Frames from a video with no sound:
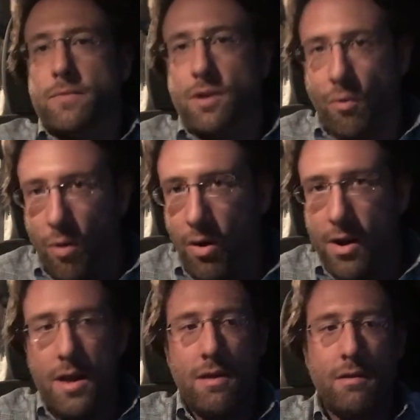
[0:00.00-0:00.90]
Don't
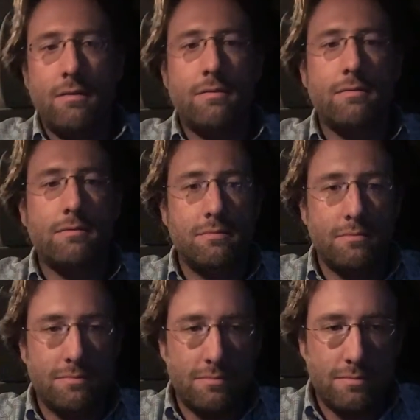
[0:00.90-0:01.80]
worry.
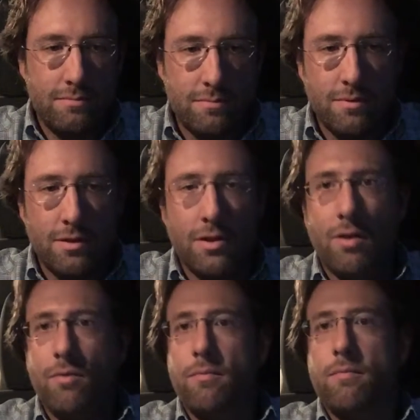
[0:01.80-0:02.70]
You
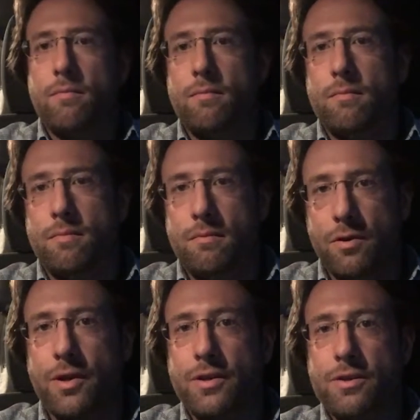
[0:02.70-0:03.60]

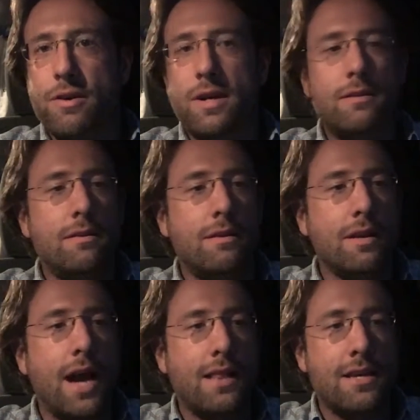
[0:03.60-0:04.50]
can do it. You
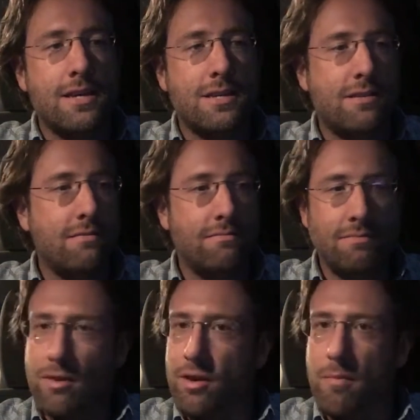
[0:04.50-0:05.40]
got this.
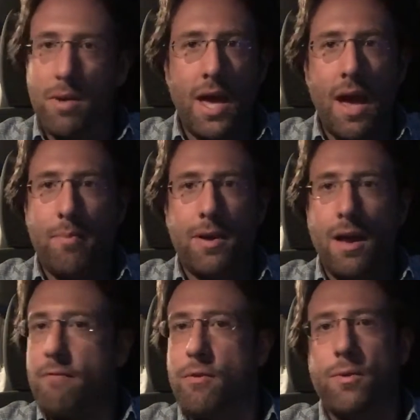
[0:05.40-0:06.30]
You can be happy.
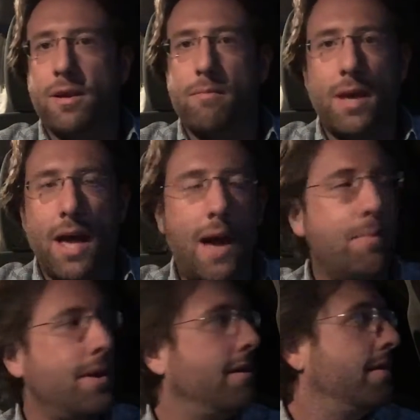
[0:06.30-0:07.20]
Everyone can be
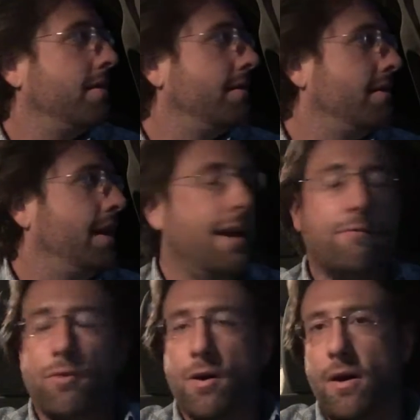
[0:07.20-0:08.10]
happy. And
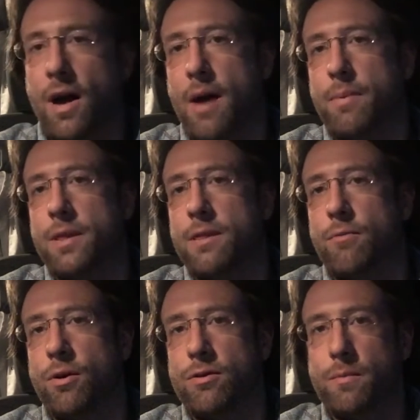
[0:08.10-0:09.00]
if we're all happy, the
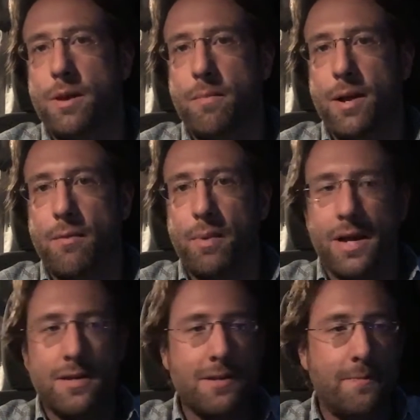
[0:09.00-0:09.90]
world will be a better
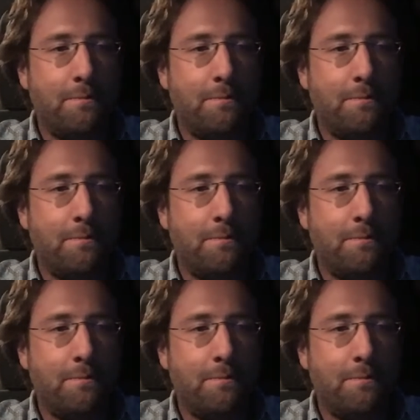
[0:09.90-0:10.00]
place.